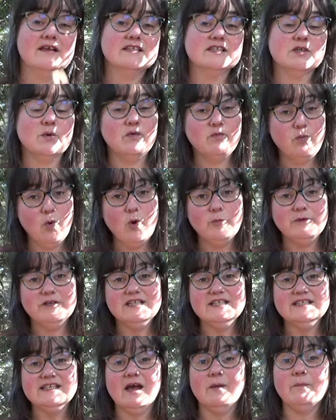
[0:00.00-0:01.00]
So I've
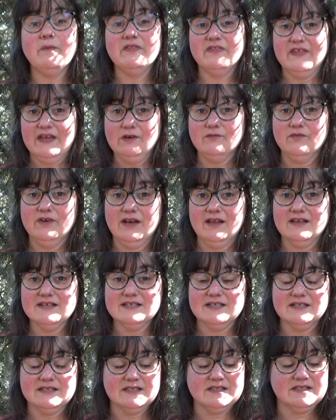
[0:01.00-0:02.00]
warped this up, then
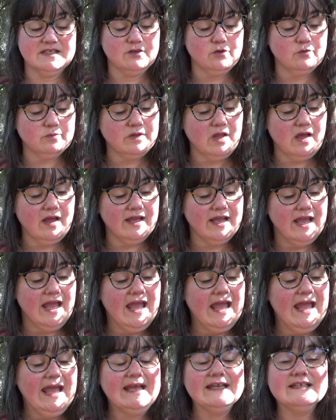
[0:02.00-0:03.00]
realised it's a single ply.
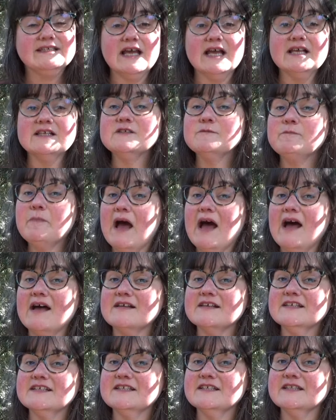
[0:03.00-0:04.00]
It does
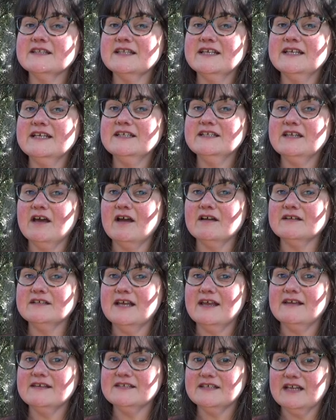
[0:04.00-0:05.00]
pass the tug
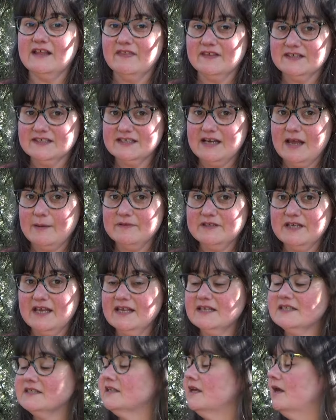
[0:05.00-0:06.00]
test and the snap
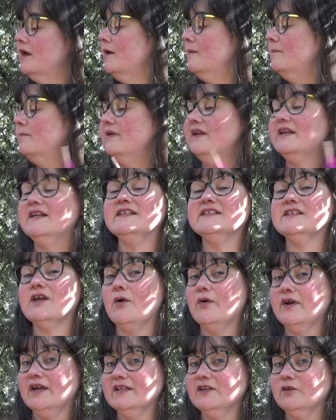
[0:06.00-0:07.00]
test, but it is
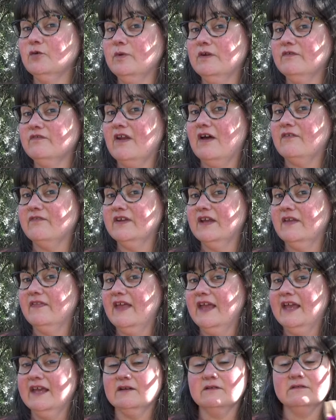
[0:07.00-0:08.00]
going a little bit fluffy in
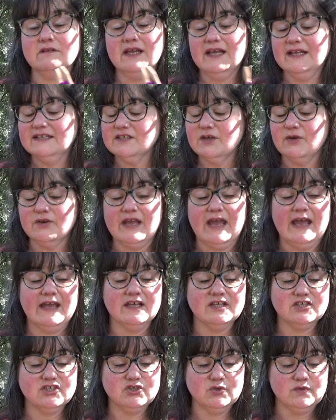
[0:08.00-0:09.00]
the heddle. It's
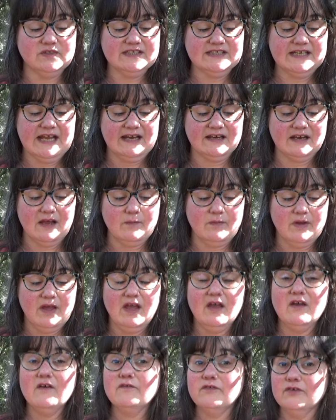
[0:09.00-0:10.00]
okay, it should stand up
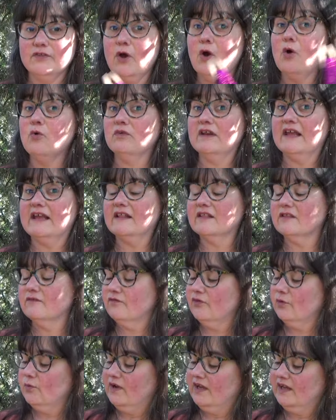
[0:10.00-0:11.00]
for the whole length
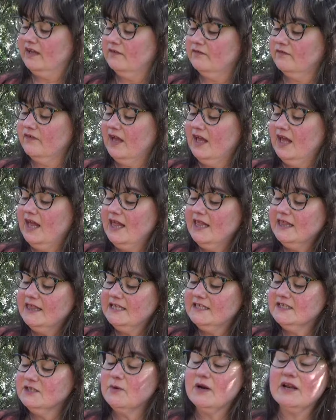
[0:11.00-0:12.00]
of the weave.
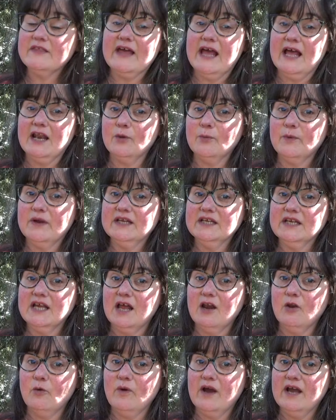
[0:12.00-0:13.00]
This is one of the Halloween
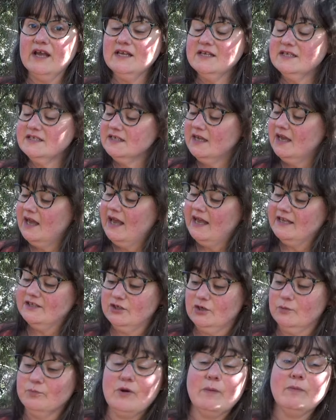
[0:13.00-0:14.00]
colourways, as
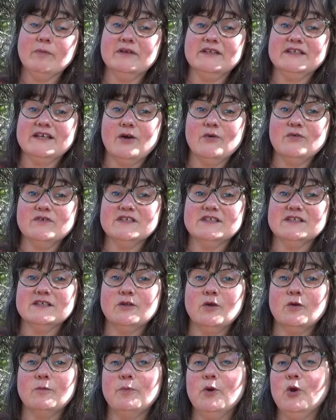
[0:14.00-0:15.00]
you can probably tell, because there's
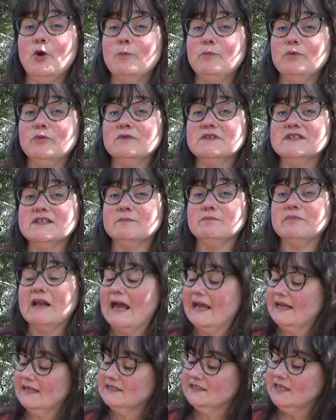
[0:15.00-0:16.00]
a lot of purples and
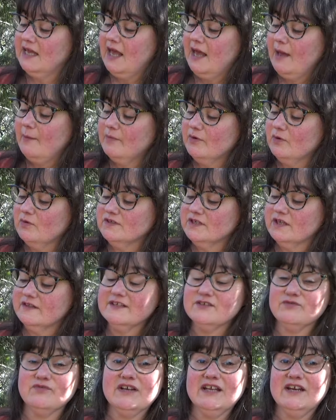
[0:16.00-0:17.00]
blacks, but also
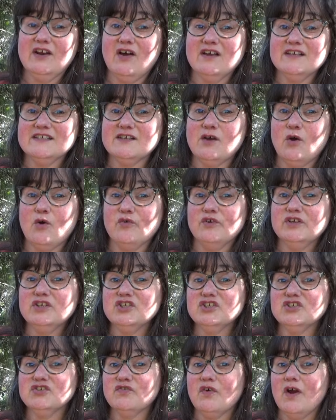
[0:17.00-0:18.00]
this really nice
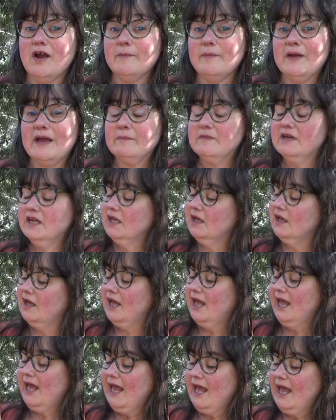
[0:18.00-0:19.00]
orange stripe happening.
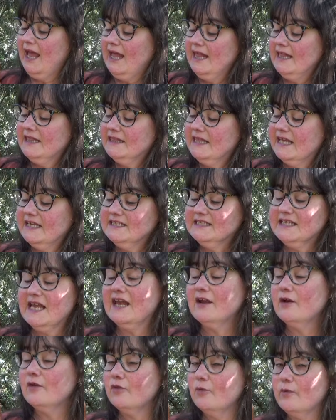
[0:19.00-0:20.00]
They
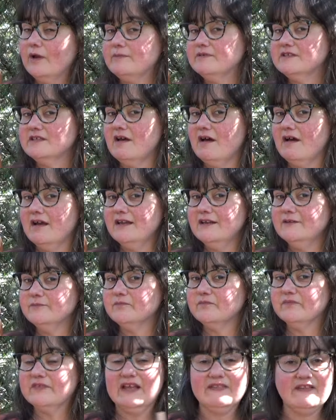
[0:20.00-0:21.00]
say on the website,
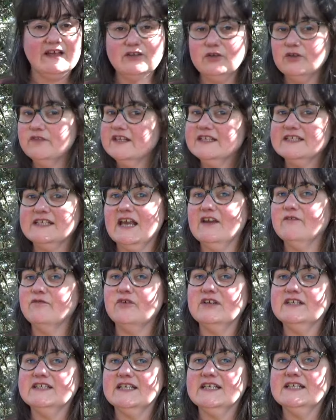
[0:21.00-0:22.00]
and they do this
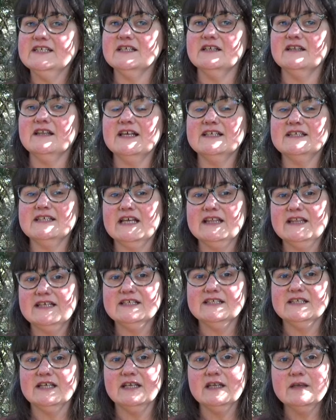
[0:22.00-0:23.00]
every season, they say
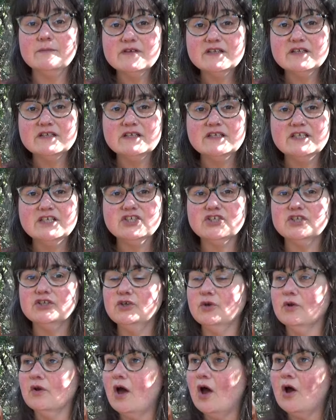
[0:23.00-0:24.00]
this is a limited
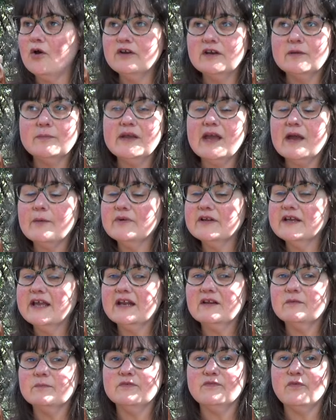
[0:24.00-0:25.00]
edition, you'll only be able to
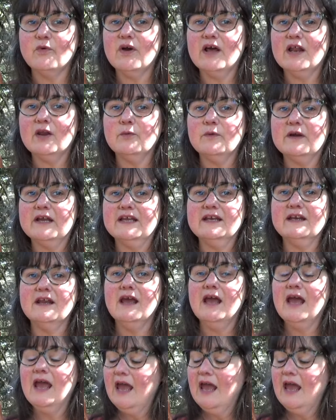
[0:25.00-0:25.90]
get it before Halloween.